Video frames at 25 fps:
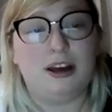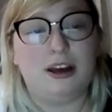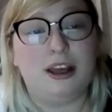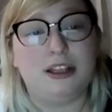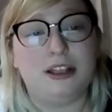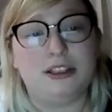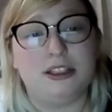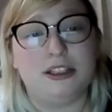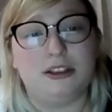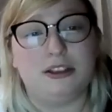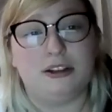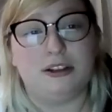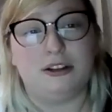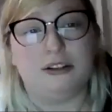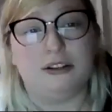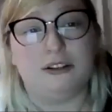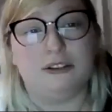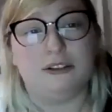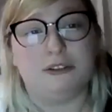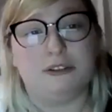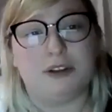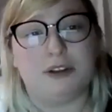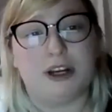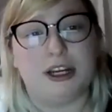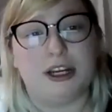I know,
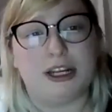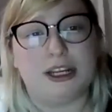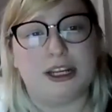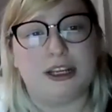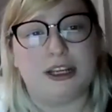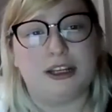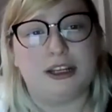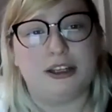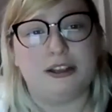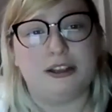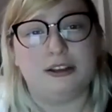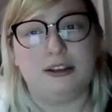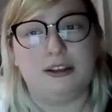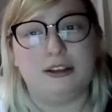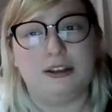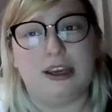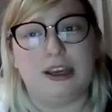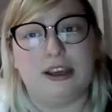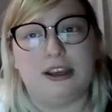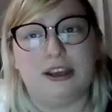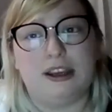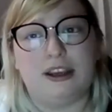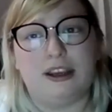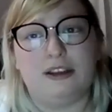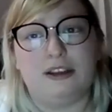right?
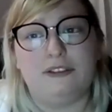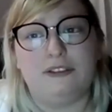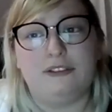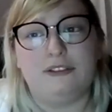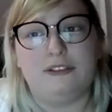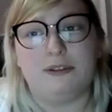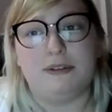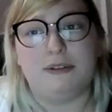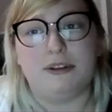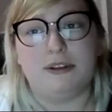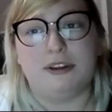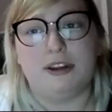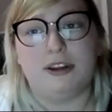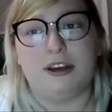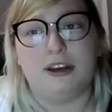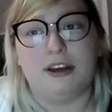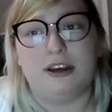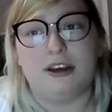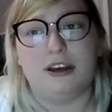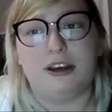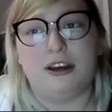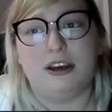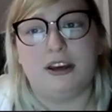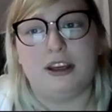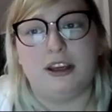Like some of
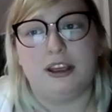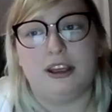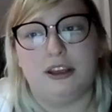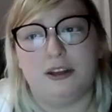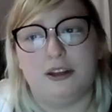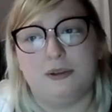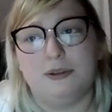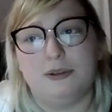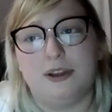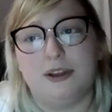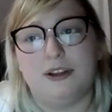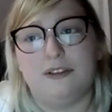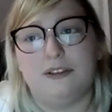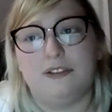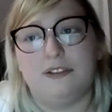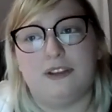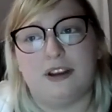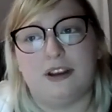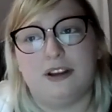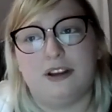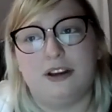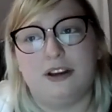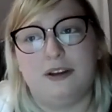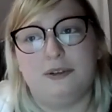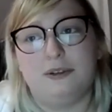the humans
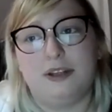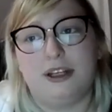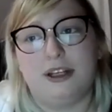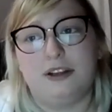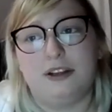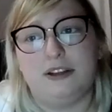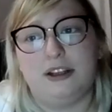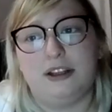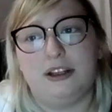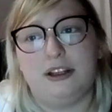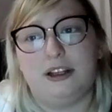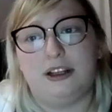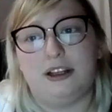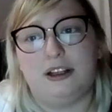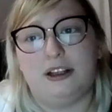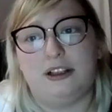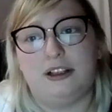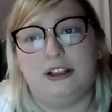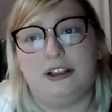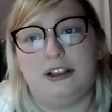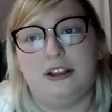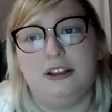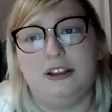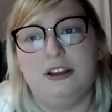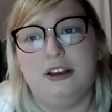that come down to
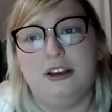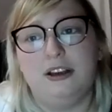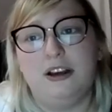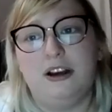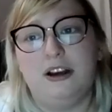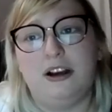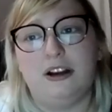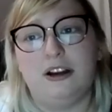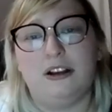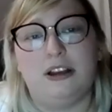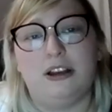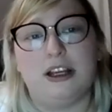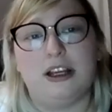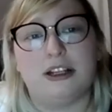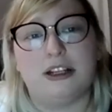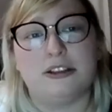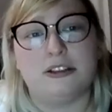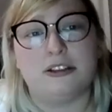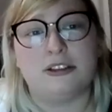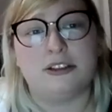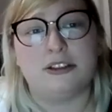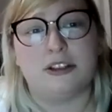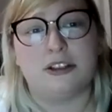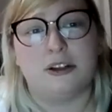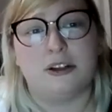hell are like
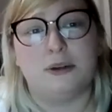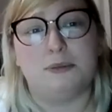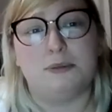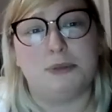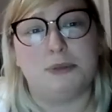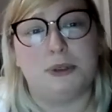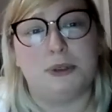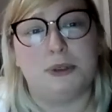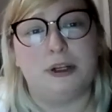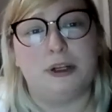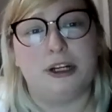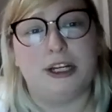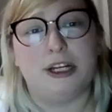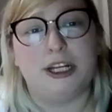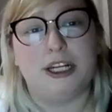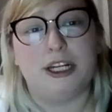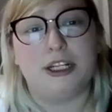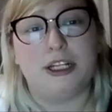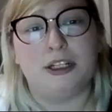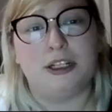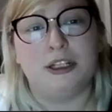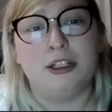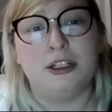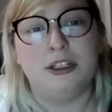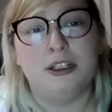so
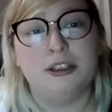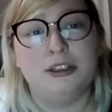boring.